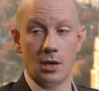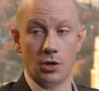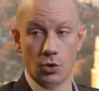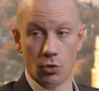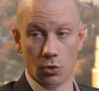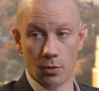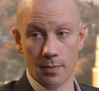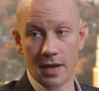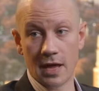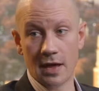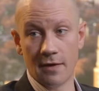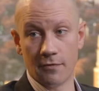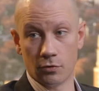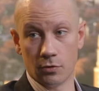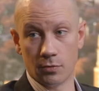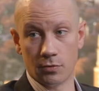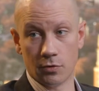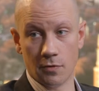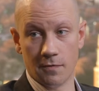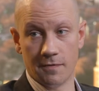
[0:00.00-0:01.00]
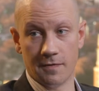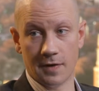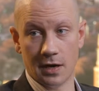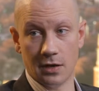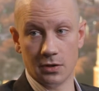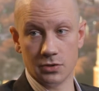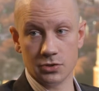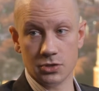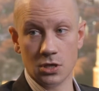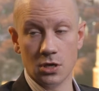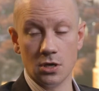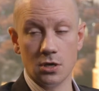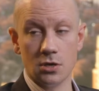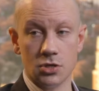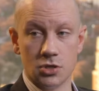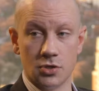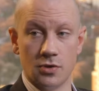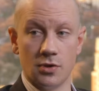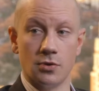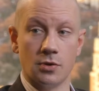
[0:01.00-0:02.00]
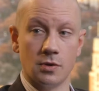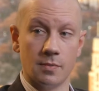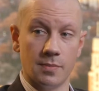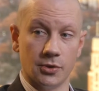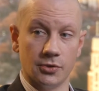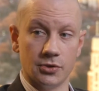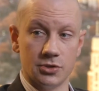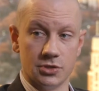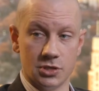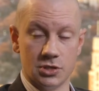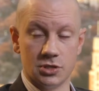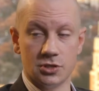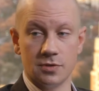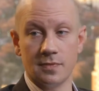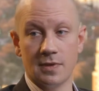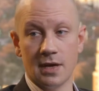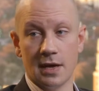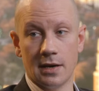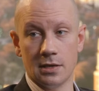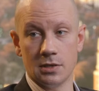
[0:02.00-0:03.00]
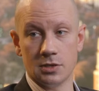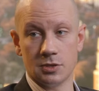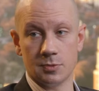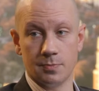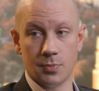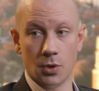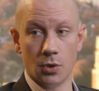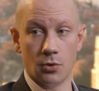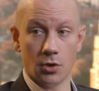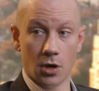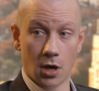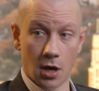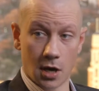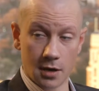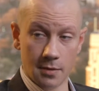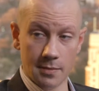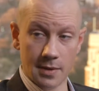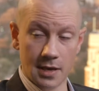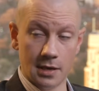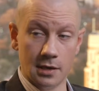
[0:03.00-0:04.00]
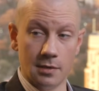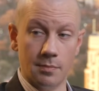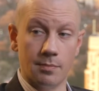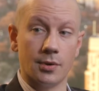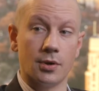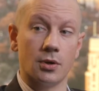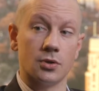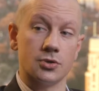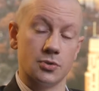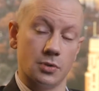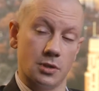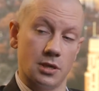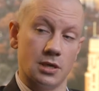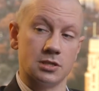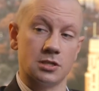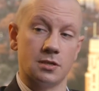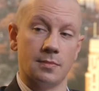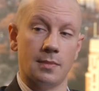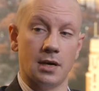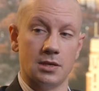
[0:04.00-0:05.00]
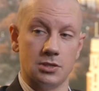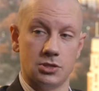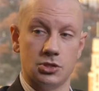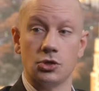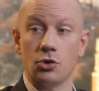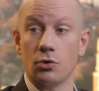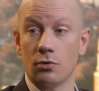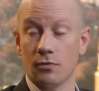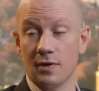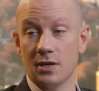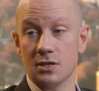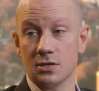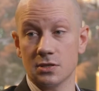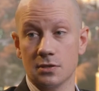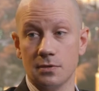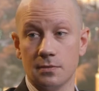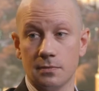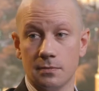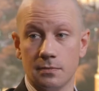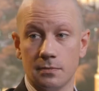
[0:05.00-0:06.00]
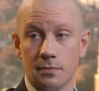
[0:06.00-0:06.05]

and your behavioral profiles so that you can build a system that is both automated but also customized to your risk.